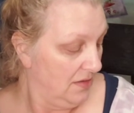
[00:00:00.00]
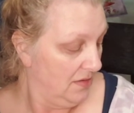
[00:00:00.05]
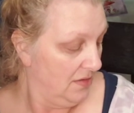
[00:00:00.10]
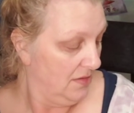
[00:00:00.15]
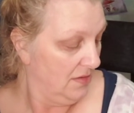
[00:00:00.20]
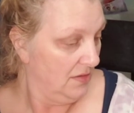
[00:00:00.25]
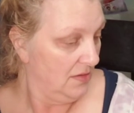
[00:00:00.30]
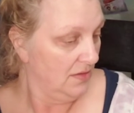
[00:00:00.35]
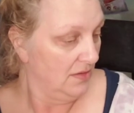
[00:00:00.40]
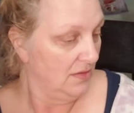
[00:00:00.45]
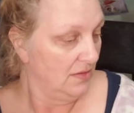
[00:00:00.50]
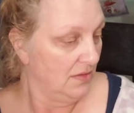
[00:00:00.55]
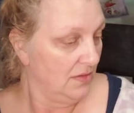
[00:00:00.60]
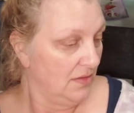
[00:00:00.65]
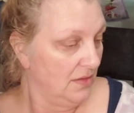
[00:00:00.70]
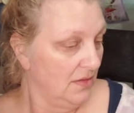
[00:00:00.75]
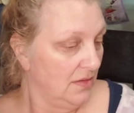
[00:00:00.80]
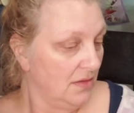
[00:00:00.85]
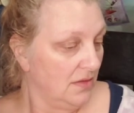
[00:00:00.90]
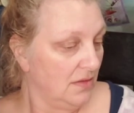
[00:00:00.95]

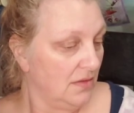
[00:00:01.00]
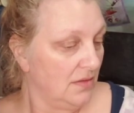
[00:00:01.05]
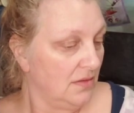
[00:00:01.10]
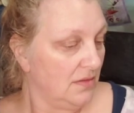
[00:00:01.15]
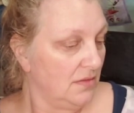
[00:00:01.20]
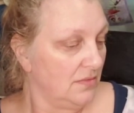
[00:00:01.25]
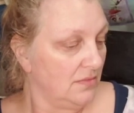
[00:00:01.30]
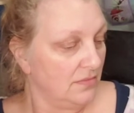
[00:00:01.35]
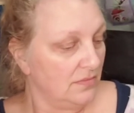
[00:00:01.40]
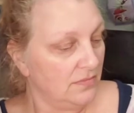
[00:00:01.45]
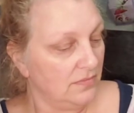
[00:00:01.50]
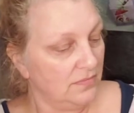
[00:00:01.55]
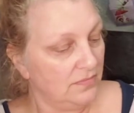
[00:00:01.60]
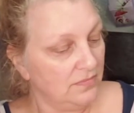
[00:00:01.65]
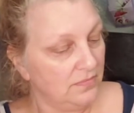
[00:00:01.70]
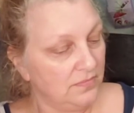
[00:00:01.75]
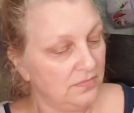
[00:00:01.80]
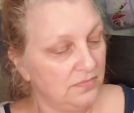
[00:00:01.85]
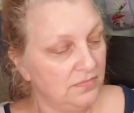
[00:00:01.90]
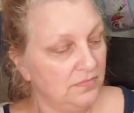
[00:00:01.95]

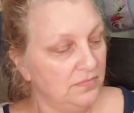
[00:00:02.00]
(silence)